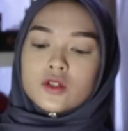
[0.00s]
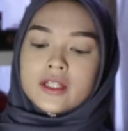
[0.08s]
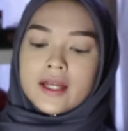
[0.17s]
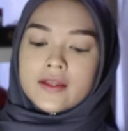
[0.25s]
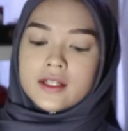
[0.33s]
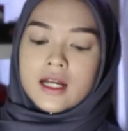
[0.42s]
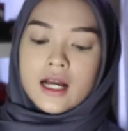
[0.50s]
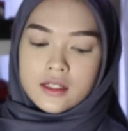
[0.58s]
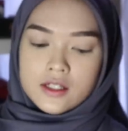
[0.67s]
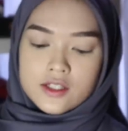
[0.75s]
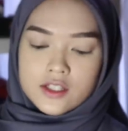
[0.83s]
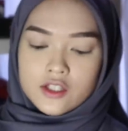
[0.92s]
Look at the
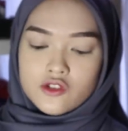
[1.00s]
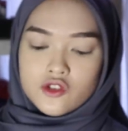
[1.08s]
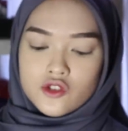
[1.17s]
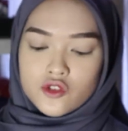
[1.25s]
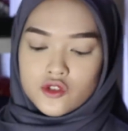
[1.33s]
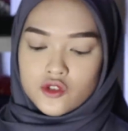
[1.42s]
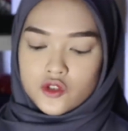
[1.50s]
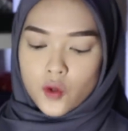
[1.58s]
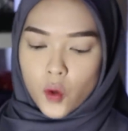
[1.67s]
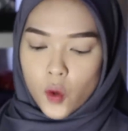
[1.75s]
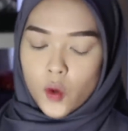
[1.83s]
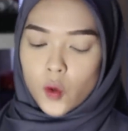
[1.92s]
colors, it's
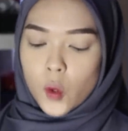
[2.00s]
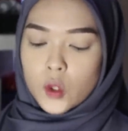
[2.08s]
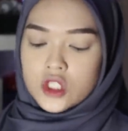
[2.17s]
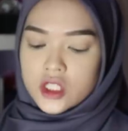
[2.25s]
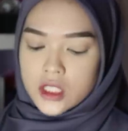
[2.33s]
so